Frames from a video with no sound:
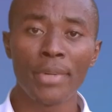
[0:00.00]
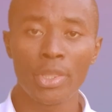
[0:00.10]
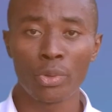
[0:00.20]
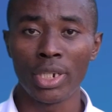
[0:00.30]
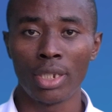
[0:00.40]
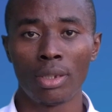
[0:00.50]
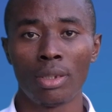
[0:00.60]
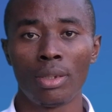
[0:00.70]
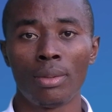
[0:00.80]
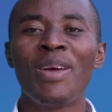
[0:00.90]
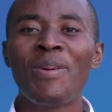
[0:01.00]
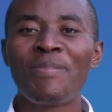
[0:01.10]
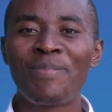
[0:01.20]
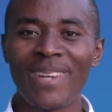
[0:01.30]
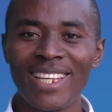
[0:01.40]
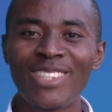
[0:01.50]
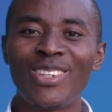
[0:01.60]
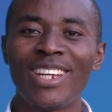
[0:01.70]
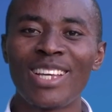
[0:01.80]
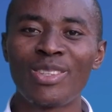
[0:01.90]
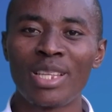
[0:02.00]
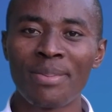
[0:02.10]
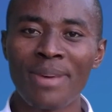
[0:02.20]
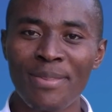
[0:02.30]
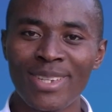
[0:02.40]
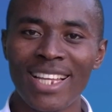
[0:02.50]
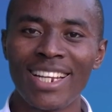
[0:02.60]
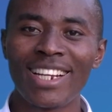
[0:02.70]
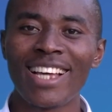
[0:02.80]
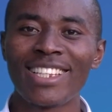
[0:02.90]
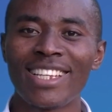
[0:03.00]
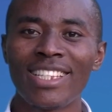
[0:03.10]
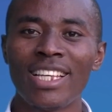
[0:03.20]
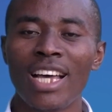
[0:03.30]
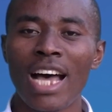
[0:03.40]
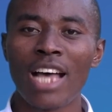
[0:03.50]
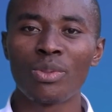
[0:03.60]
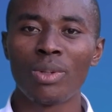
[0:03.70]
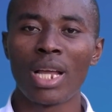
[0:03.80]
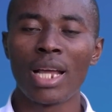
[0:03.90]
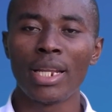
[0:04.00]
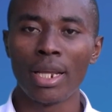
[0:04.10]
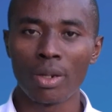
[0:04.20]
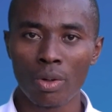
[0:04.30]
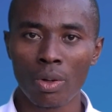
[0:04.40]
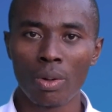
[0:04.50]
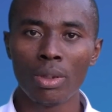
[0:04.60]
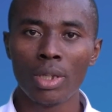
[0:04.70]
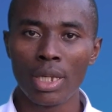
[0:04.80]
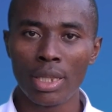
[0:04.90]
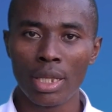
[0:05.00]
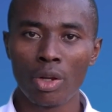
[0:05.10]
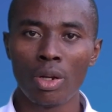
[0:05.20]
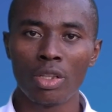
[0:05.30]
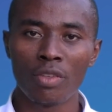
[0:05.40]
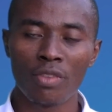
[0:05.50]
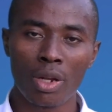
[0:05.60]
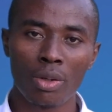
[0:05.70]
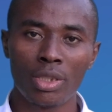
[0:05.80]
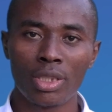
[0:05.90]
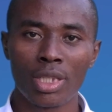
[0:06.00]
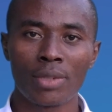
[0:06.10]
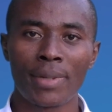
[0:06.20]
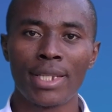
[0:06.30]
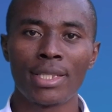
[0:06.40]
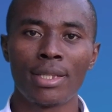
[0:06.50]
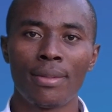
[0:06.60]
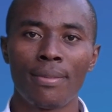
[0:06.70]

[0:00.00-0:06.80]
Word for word: P3. Please join us to these Bible study classes as we learn and grow in the knowledge of our Lord Jesus Christ.